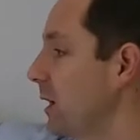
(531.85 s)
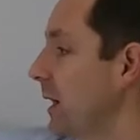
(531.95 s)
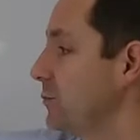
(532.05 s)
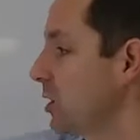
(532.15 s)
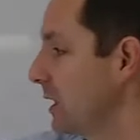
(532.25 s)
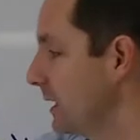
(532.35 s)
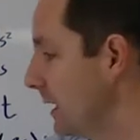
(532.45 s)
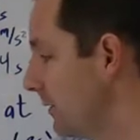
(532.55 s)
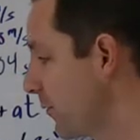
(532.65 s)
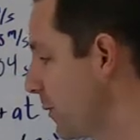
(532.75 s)
And I'm trying to
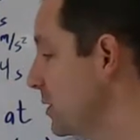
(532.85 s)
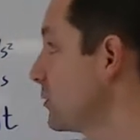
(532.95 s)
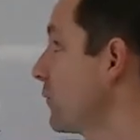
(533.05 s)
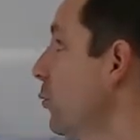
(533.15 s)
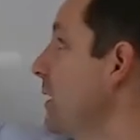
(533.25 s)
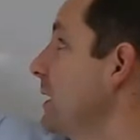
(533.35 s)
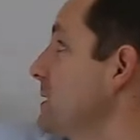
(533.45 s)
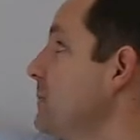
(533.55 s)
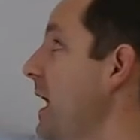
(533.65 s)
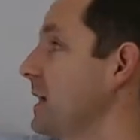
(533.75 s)
get information for when it
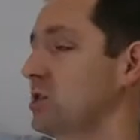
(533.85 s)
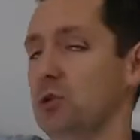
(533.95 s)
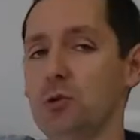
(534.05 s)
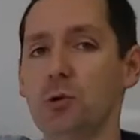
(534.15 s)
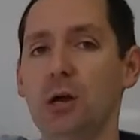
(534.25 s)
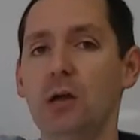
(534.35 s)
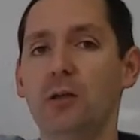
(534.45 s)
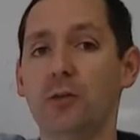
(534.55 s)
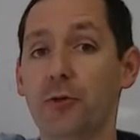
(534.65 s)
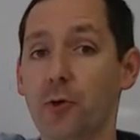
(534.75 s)
gets back to
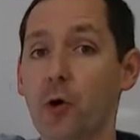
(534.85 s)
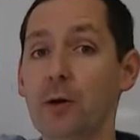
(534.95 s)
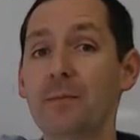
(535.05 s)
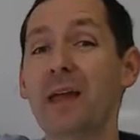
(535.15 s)
the thrower.